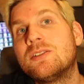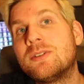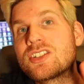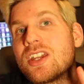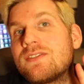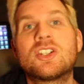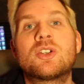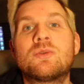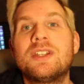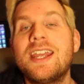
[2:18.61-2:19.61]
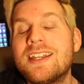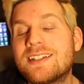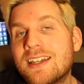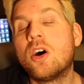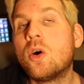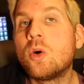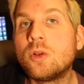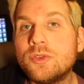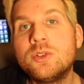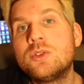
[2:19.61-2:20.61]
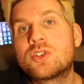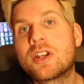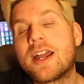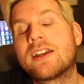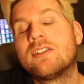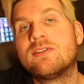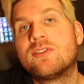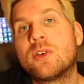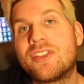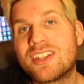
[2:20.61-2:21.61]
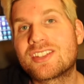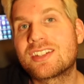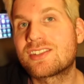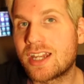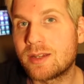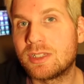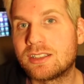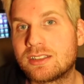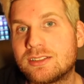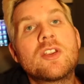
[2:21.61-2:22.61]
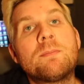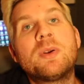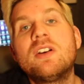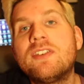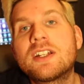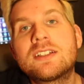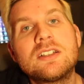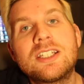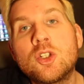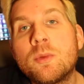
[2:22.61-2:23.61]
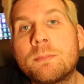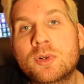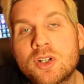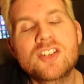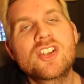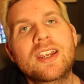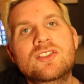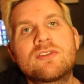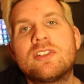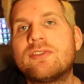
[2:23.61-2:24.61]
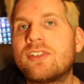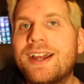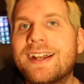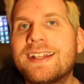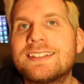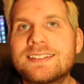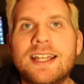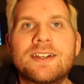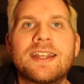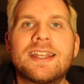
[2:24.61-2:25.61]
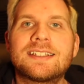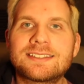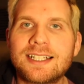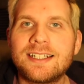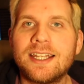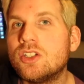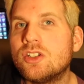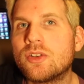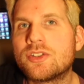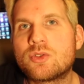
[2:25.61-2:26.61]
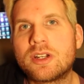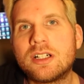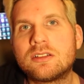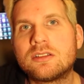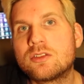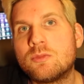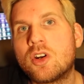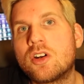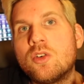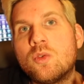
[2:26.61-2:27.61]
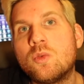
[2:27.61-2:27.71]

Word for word: we actually have to create a whole new track for this assignment. The perfect little projects for Friday, Saturday, and Sunday. You know the drill. Tomorrow